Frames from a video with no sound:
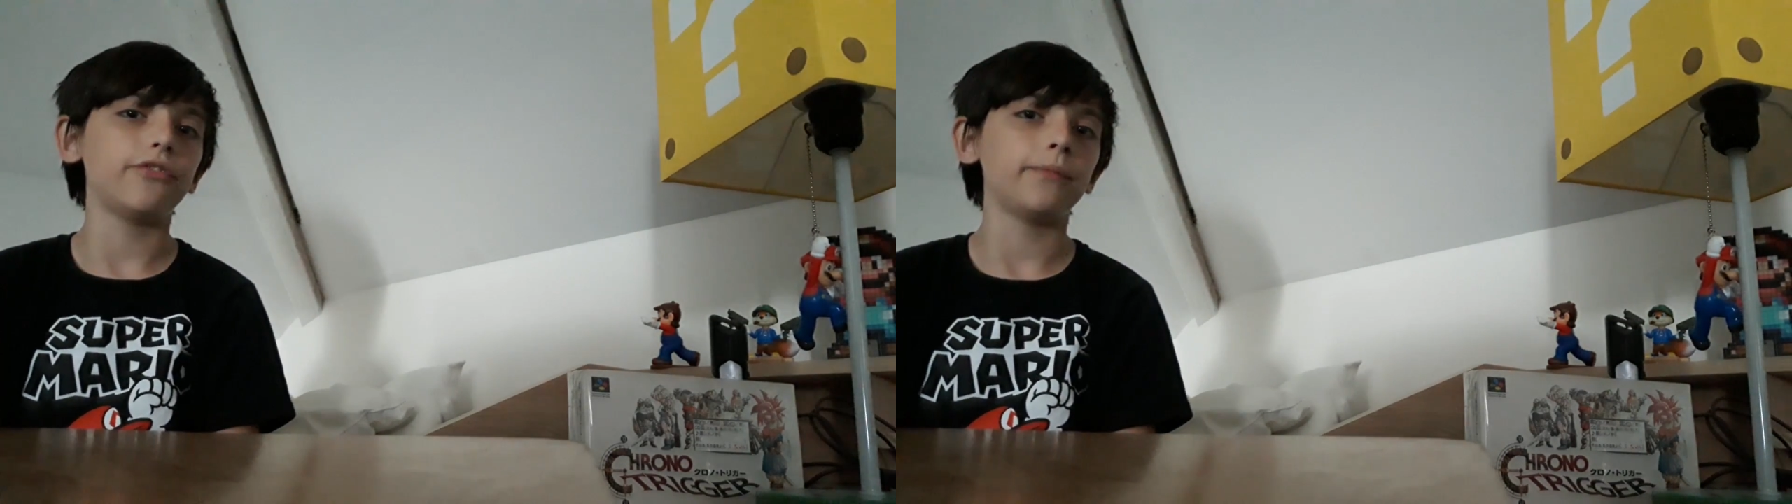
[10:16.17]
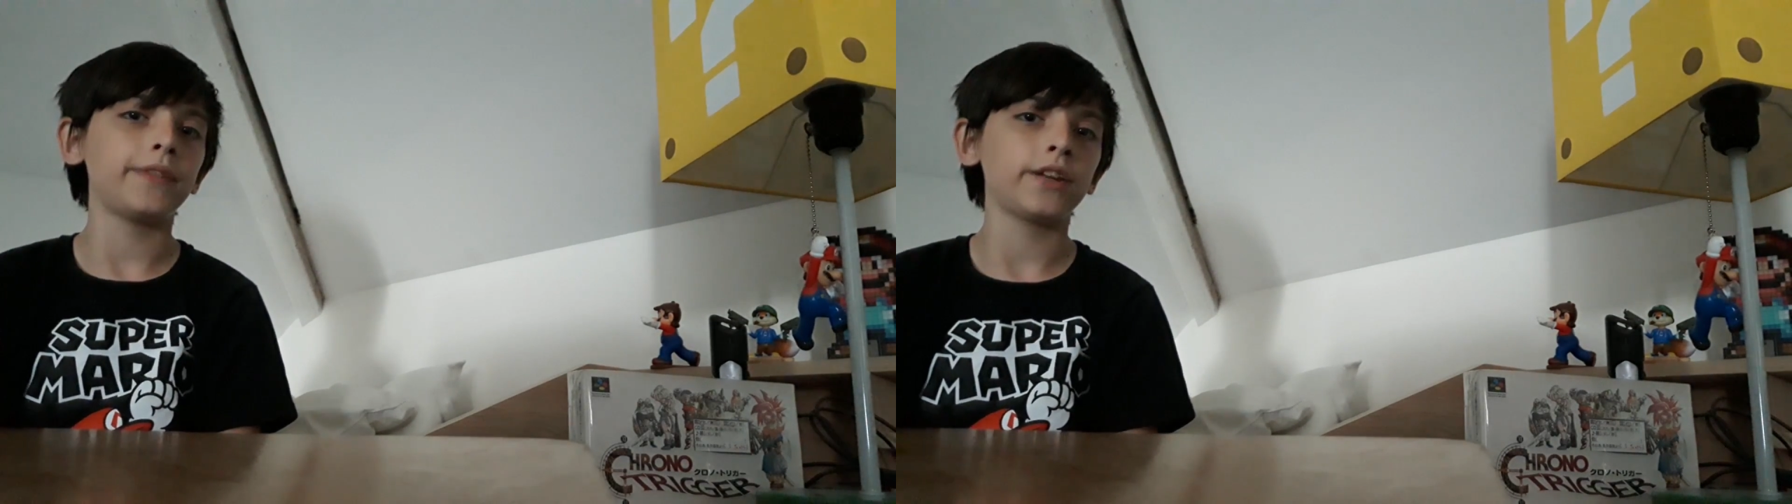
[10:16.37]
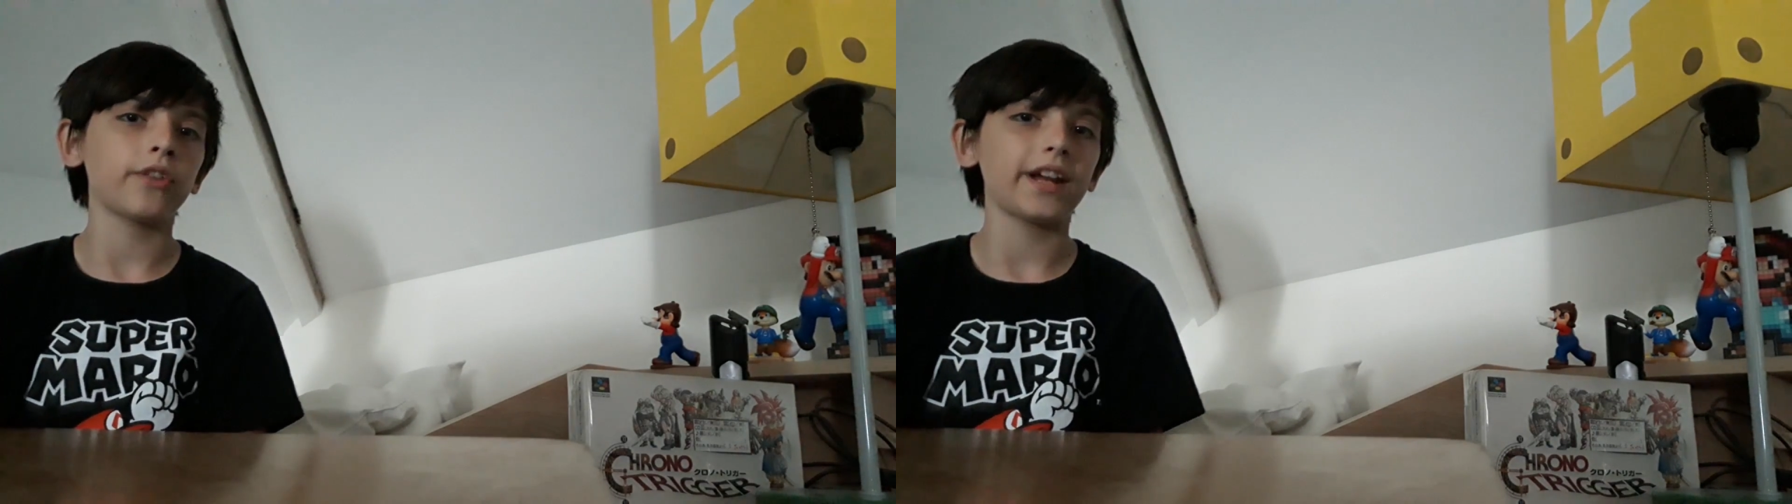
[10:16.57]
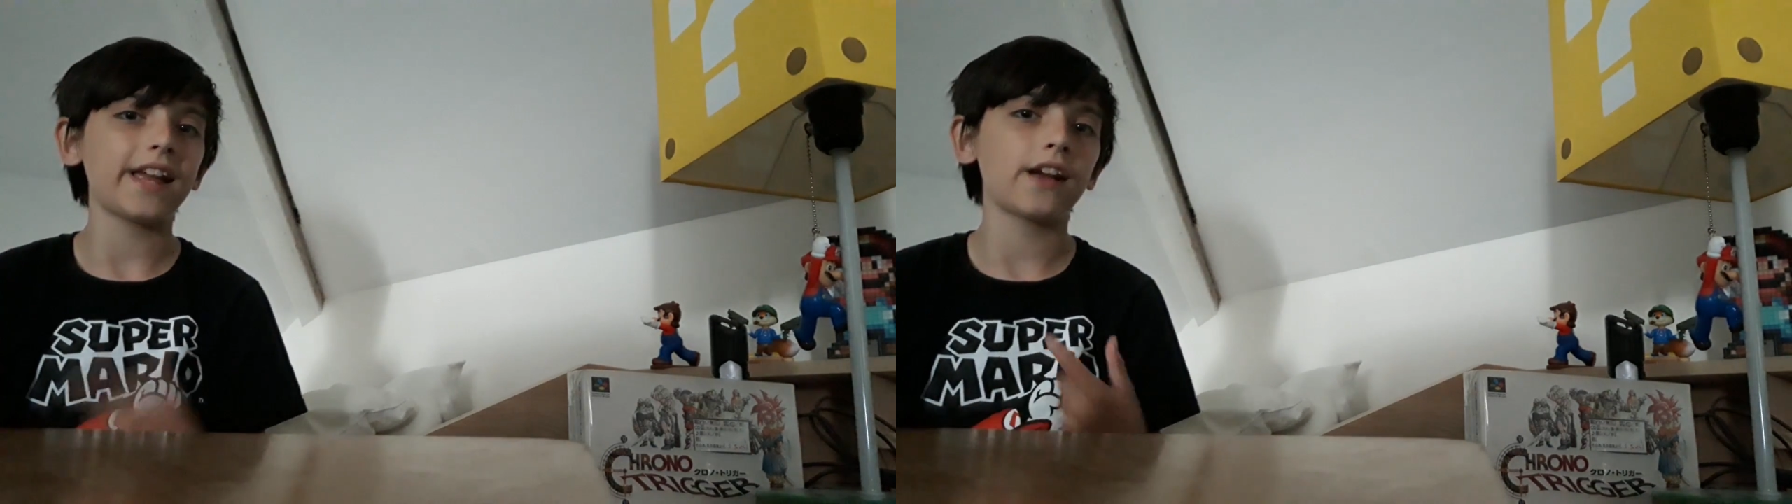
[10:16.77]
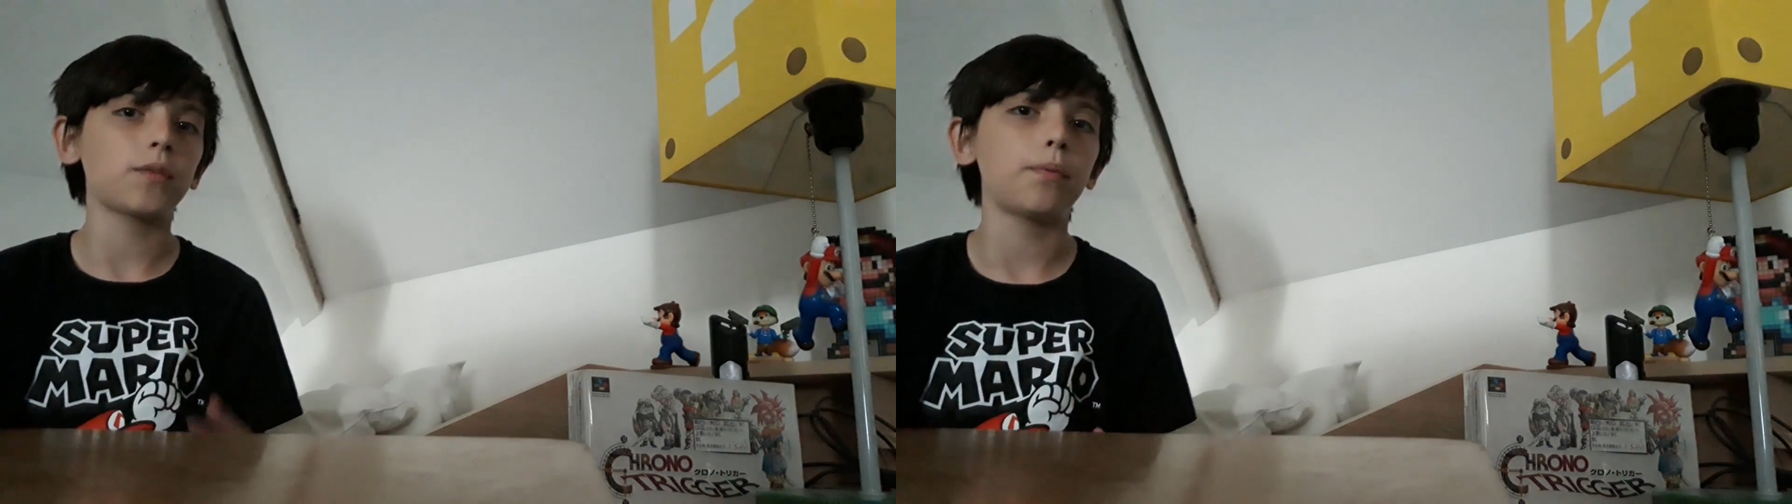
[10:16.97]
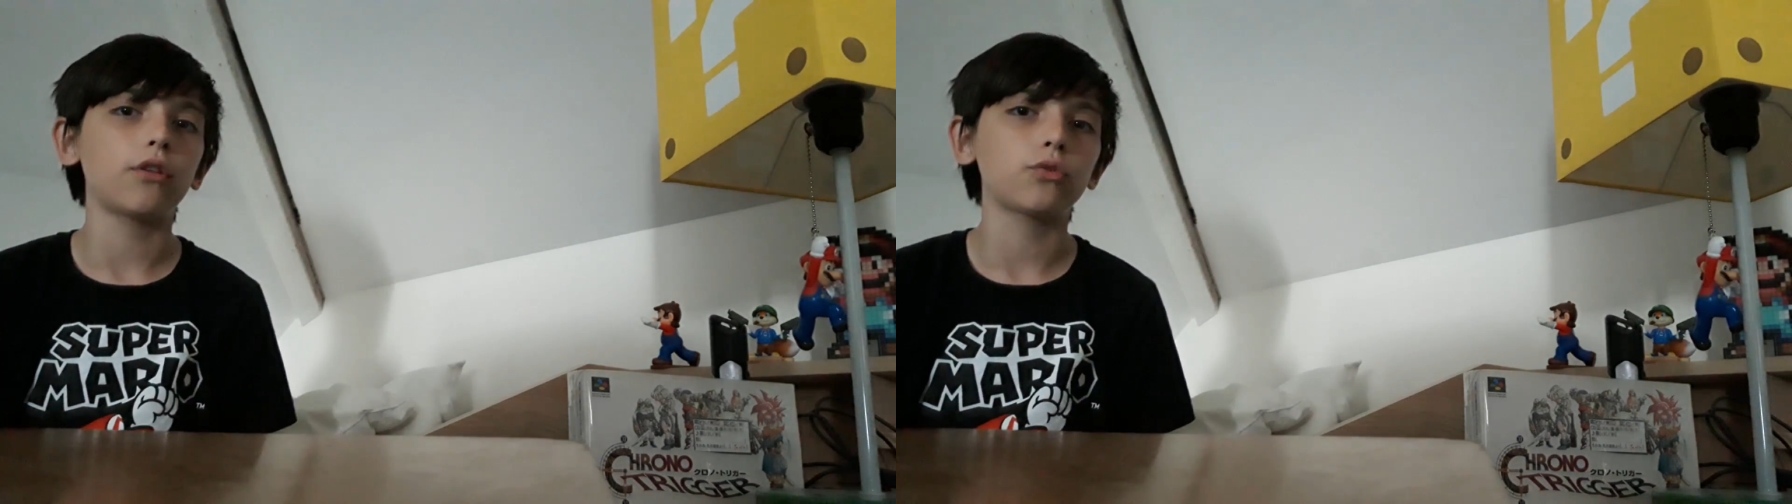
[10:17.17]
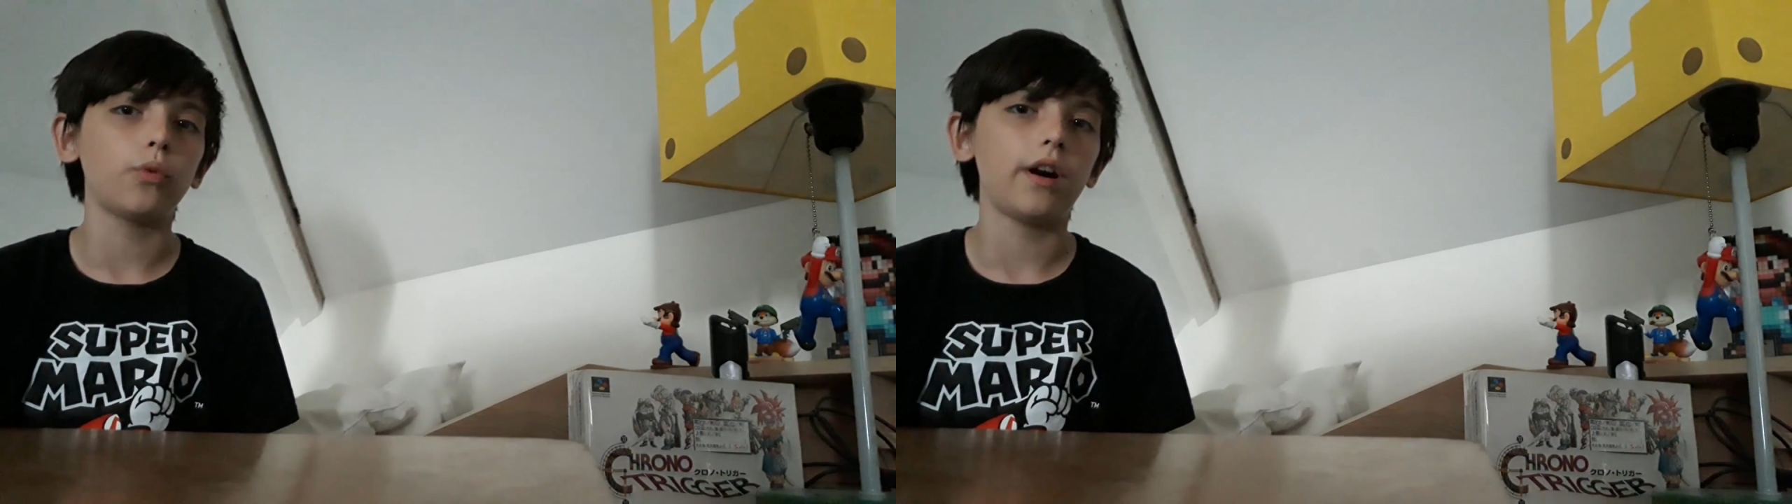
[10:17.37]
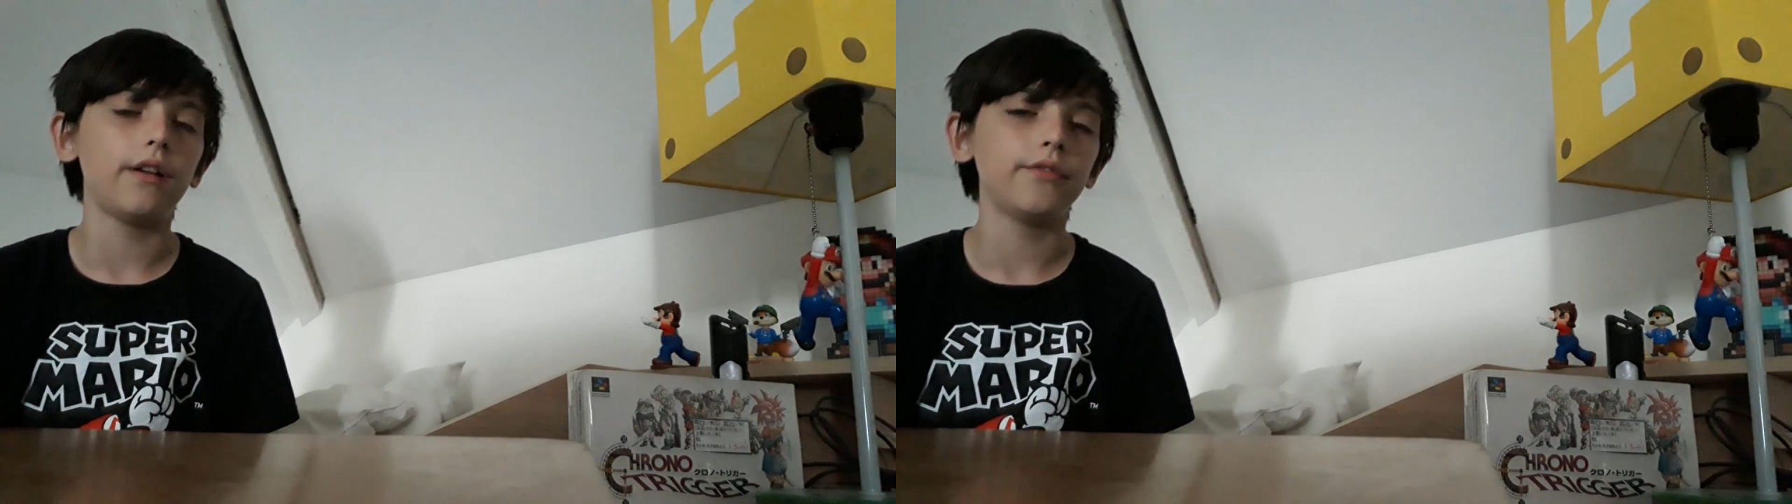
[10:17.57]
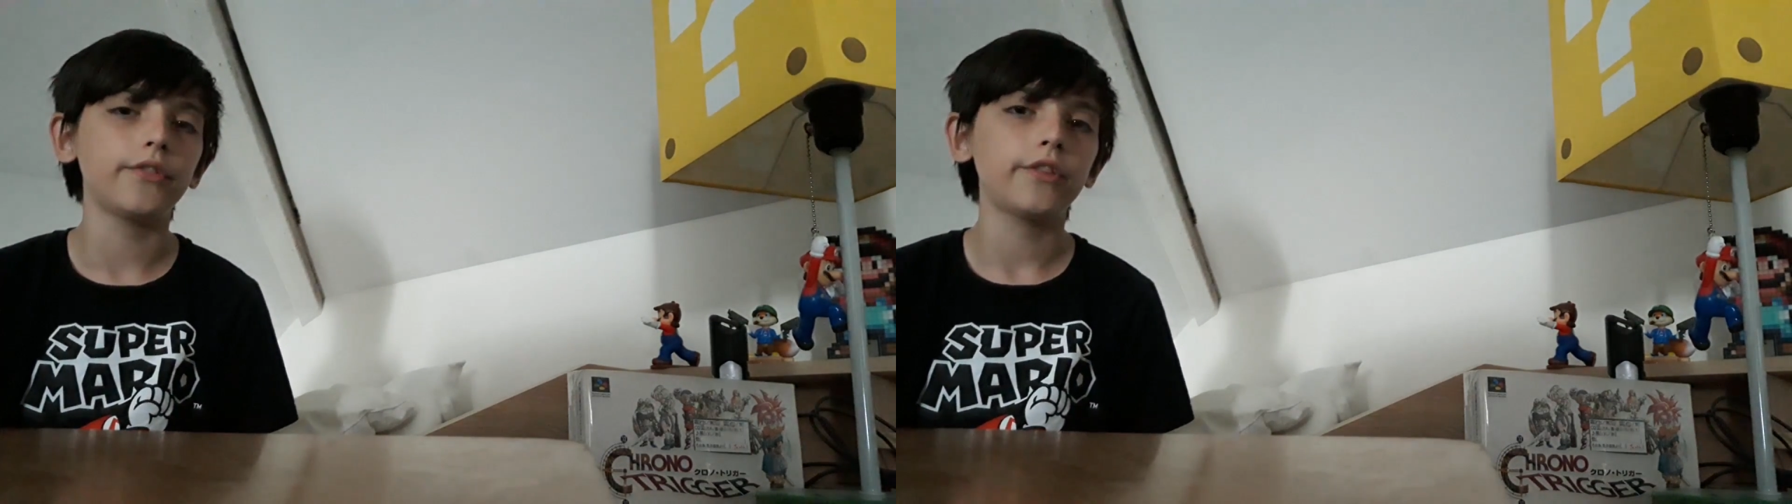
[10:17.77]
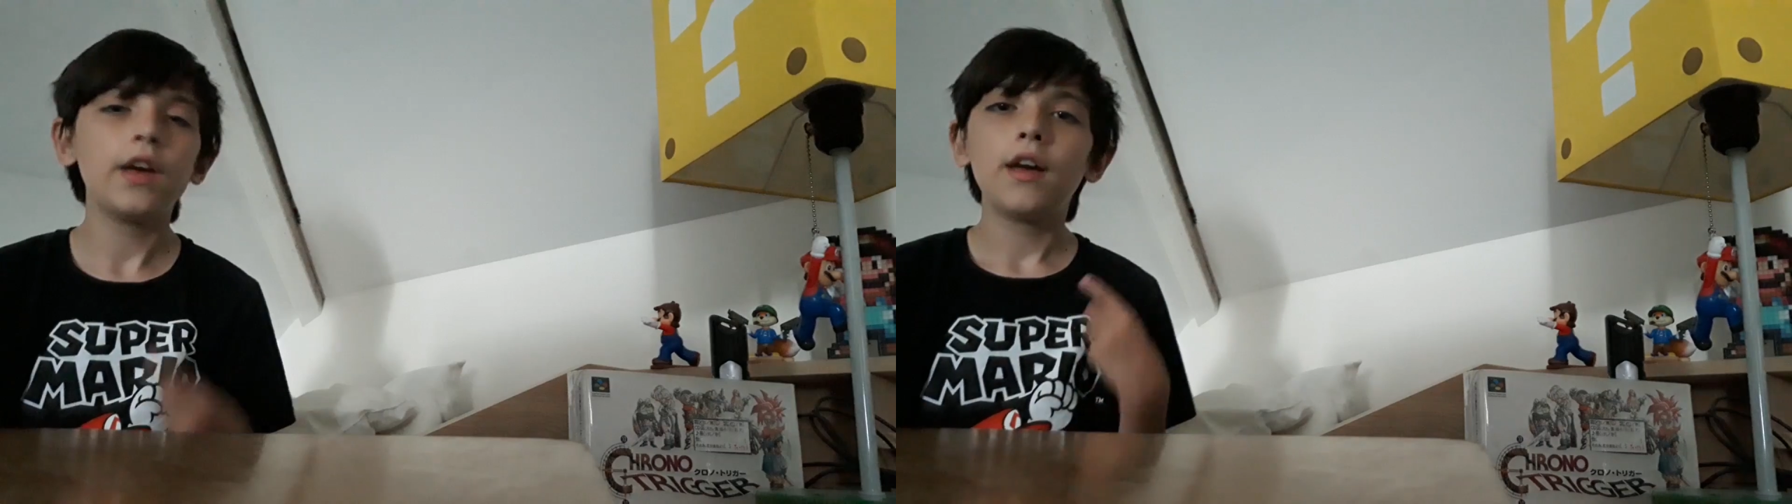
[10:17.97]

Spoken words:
from things like Xbox Ones,